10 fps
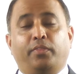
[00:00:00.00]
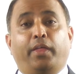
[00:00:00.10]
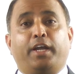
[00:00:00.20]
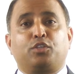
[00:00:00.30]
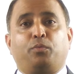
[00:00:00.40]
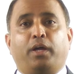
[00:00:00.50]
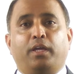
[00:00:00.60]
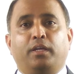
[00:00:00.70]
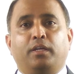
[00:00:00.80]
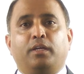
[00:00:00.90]
That is
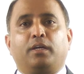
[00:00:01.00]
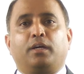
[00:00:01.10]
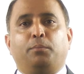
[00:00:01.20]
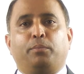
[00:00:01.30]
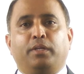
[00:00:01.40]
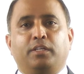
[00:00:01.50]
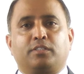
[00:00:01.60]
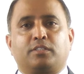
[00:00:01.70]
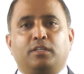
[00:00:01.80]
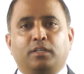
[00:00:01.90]
why
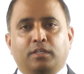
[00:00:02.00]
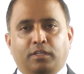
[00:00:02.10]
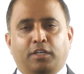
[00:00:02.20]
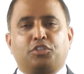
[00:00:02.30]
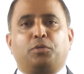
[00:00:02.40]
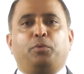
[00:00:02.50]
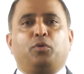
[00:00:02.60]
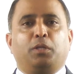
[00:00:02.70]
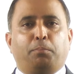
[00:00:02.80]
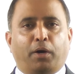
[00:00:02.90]
companies
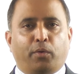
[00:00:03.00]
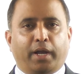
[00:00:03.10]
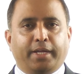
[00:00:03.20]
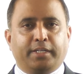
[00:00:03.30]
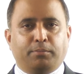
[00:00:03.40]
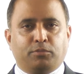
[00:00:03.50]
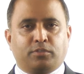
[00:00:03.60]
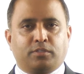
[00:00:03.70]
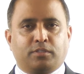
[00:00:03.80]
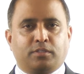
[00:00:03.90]
distribute the power
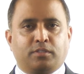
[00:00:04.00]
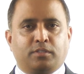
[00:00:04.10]
items